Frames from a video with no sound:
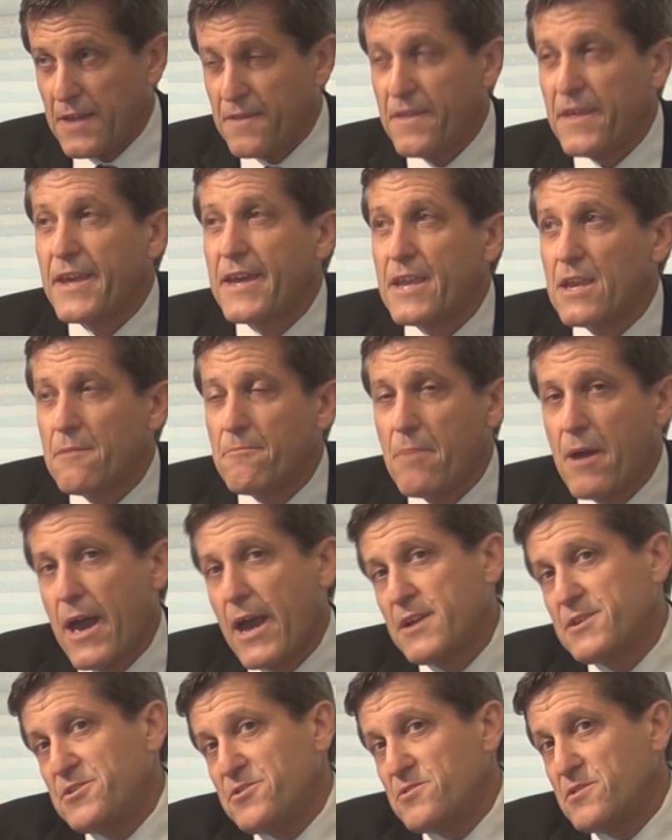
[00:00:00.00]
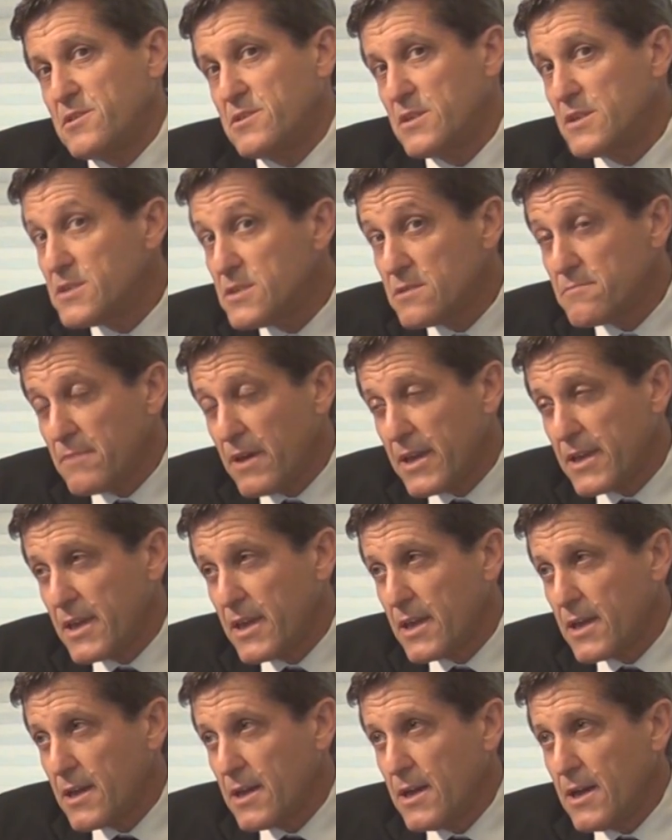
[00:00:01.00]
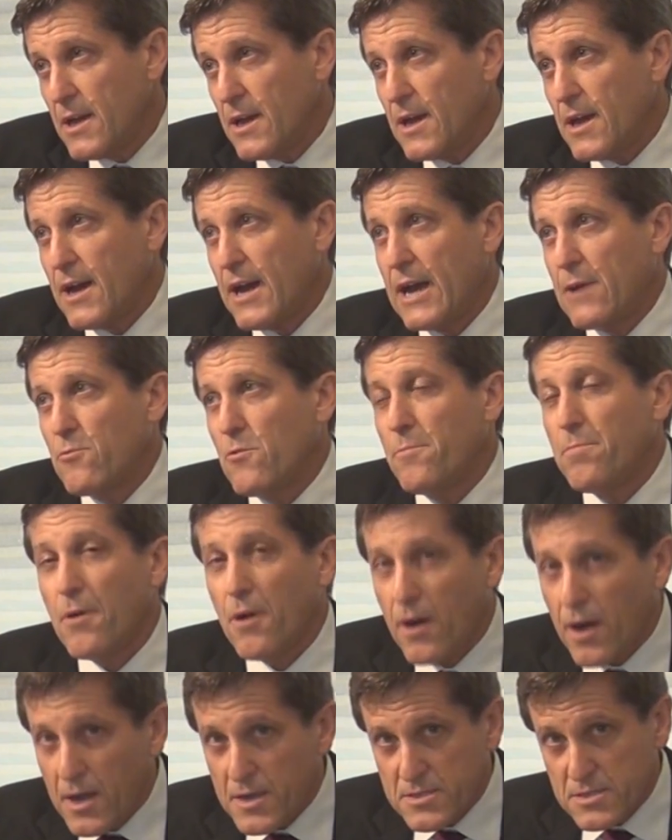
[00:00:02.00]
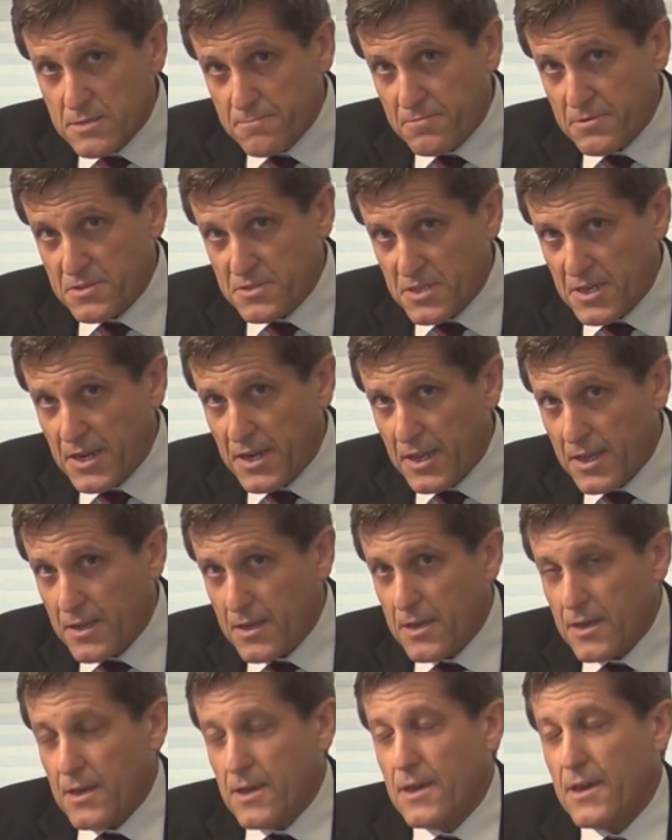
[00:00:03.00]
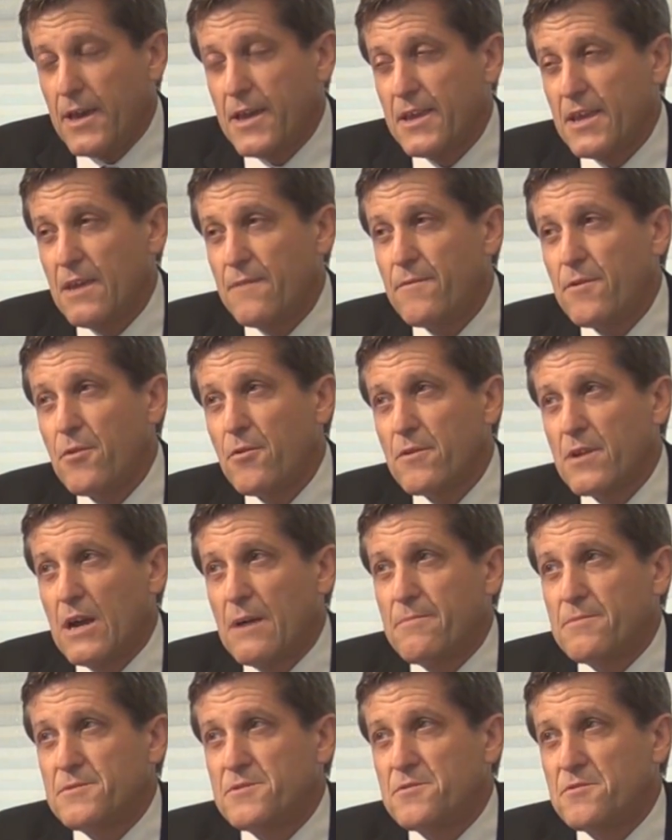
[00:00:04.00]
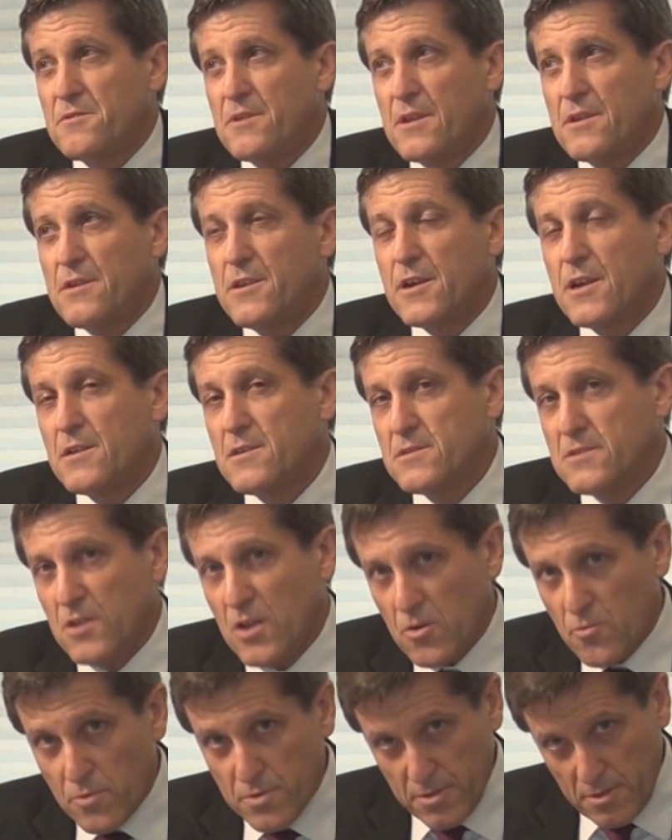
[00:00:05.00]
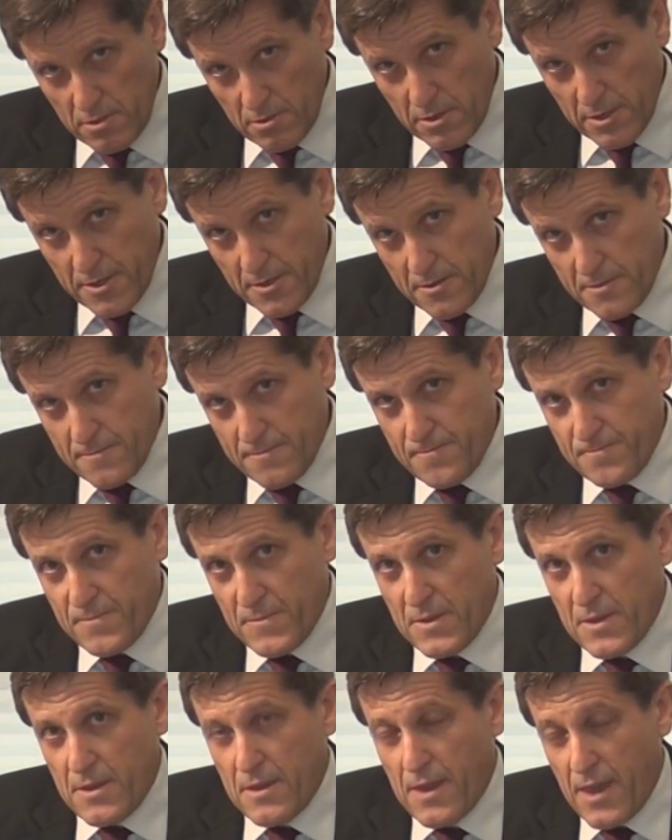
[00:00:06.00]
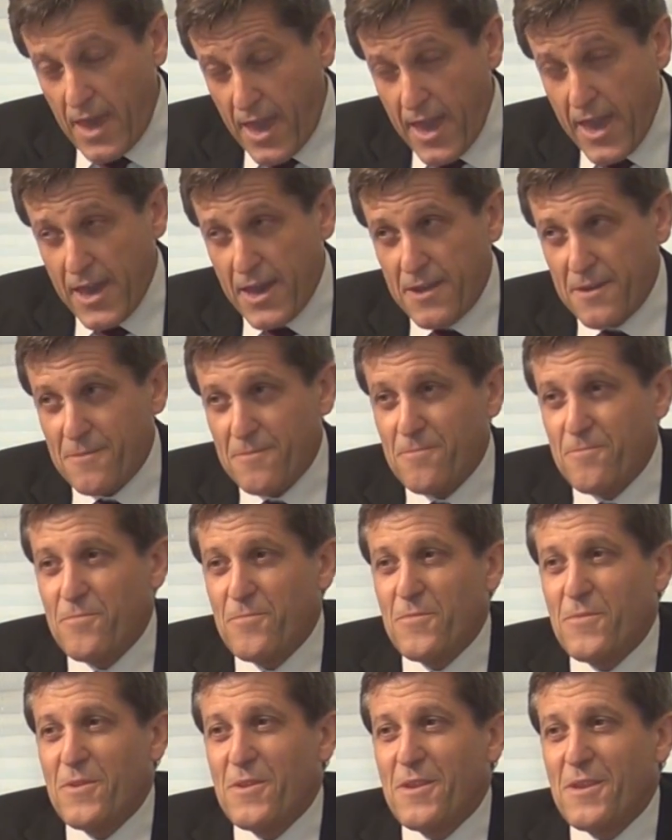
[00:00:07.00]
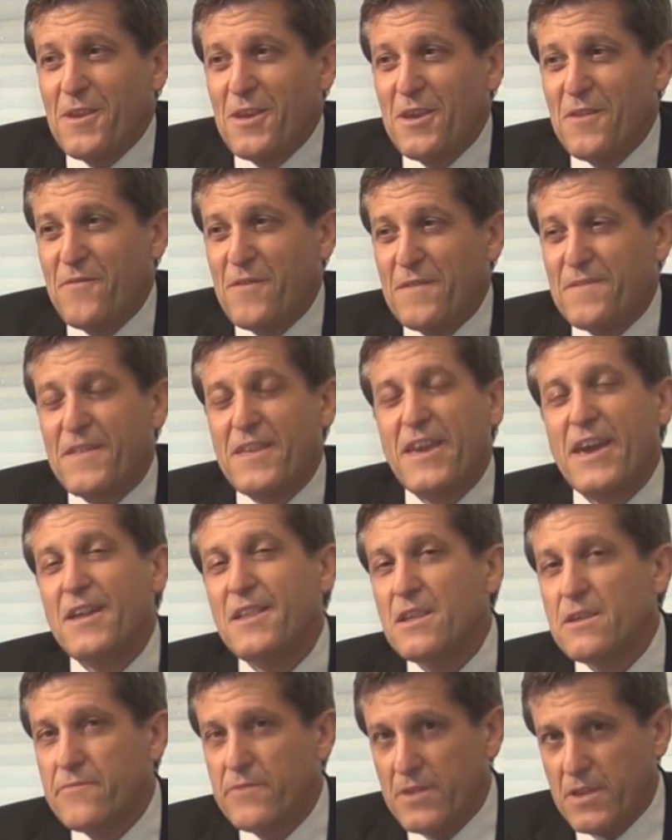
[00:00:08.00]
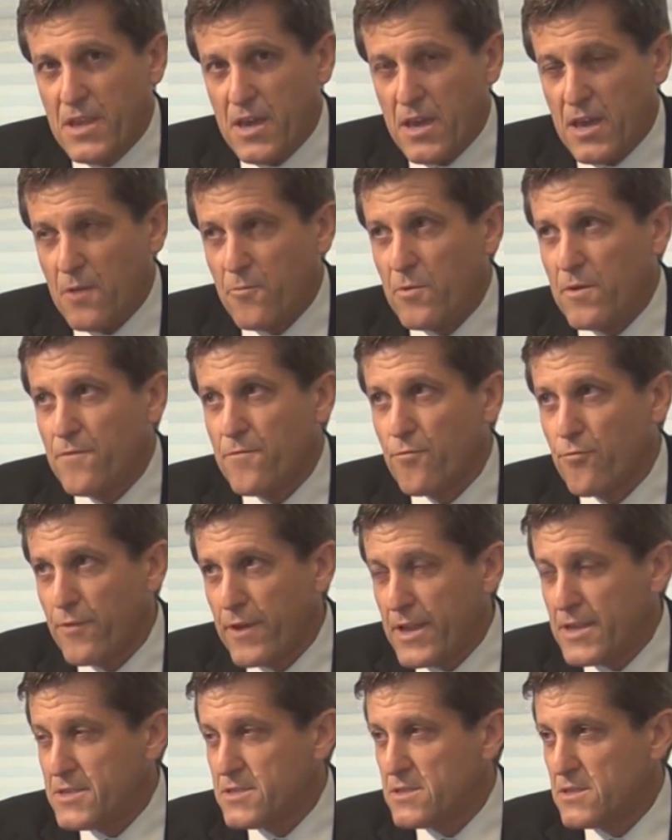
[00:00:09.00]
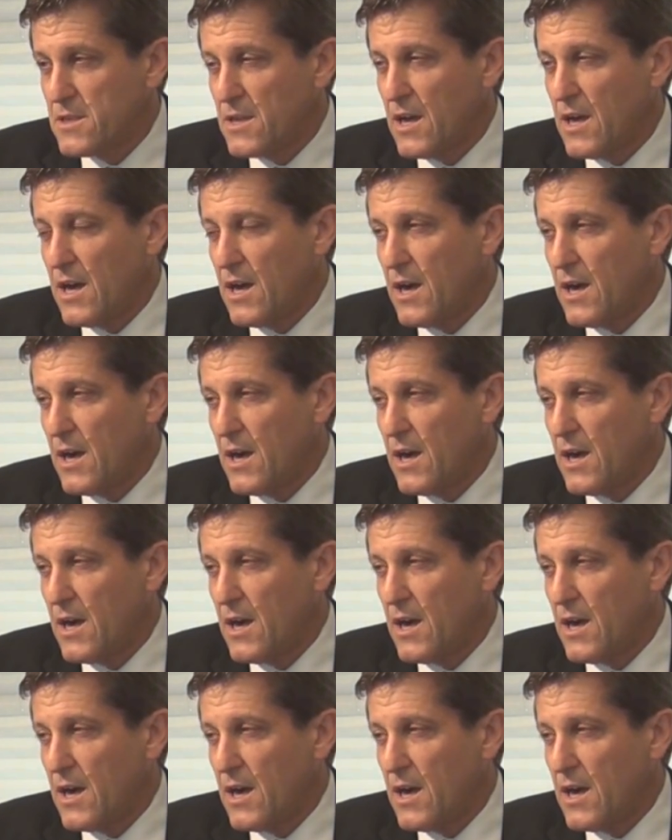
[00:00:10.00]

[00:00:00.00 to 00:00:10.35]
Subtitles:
I think it impacts your decision making, I will pause the proceeding and give you an opportunity to consult with a lawyer. And if at the end of the day we've reached